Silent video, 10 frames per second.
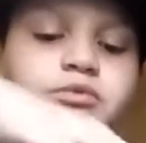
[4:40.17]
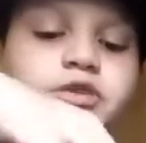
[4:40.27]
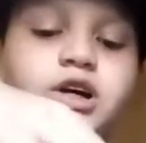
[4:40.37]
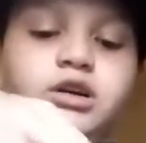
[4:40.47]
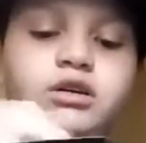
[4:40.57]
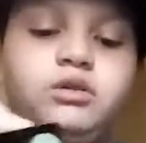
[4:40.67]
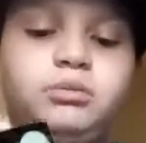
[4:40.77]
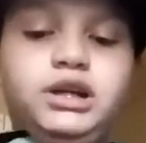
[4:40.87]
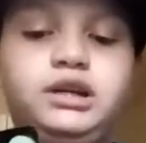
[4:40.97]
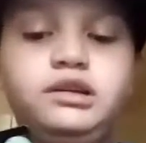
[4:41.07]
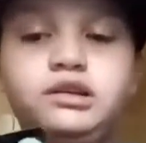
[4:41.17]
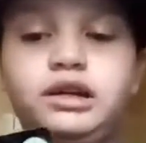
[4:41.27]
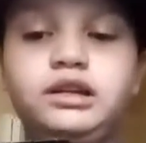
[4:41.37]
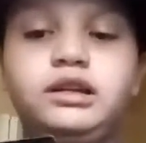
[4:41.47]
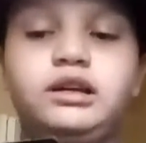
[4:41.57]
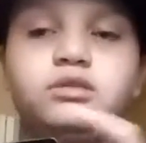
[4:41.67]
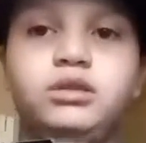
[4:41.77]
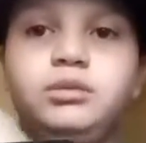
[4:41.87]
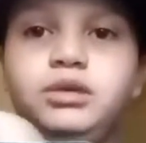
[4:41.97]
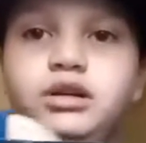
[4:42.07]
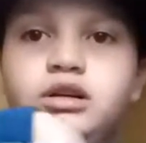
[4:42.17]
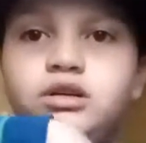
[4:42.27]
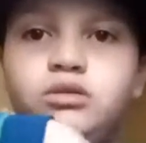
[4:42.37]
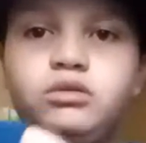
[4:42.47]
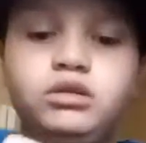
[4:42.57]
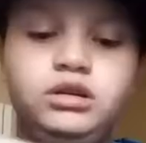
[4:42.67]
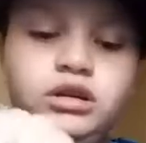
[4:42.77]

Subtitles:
Funko minis, and that's what I'm gonna do.